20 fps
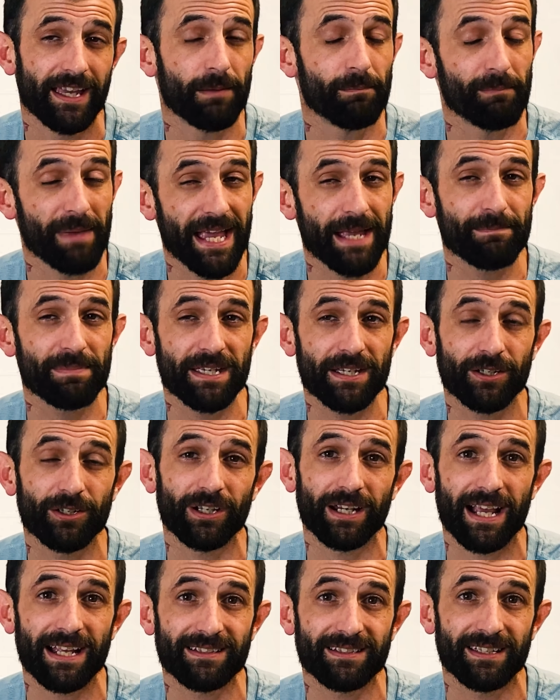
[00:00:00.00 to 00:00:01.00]
may be a good
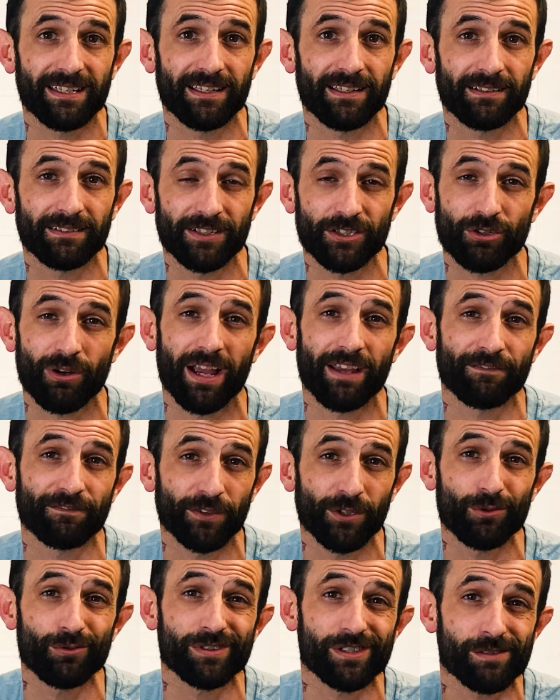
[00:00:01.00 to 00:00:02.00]
idea to try
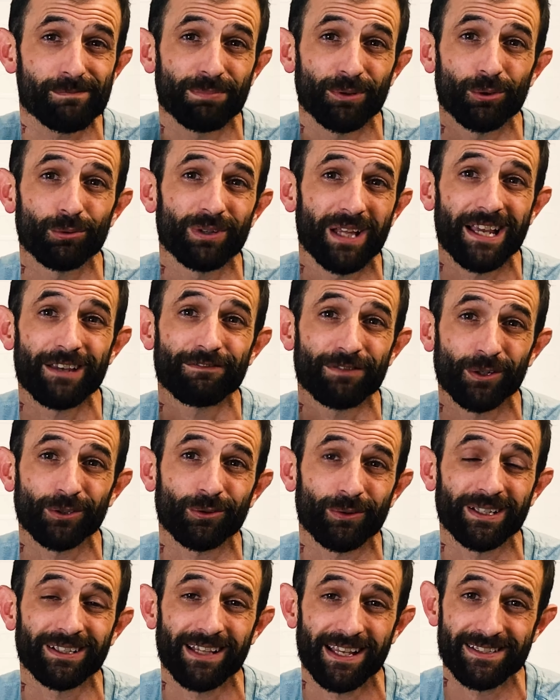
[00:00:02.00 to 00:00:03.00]
Fuse's blue light
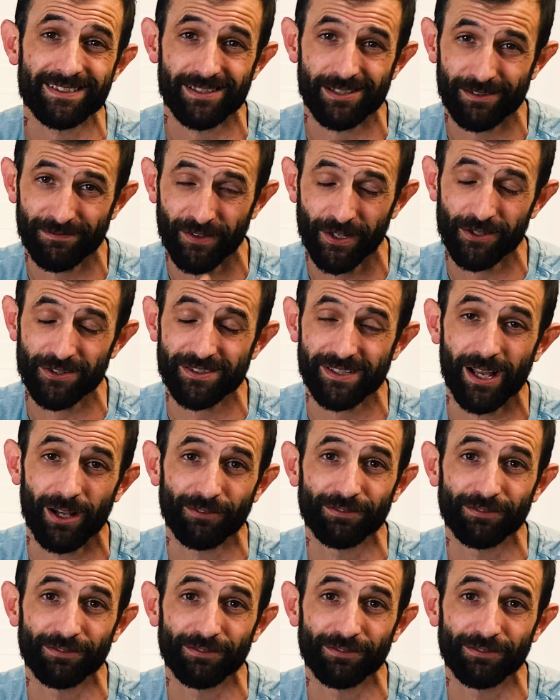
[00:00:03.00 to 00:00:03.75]
filtering lenses for yourself.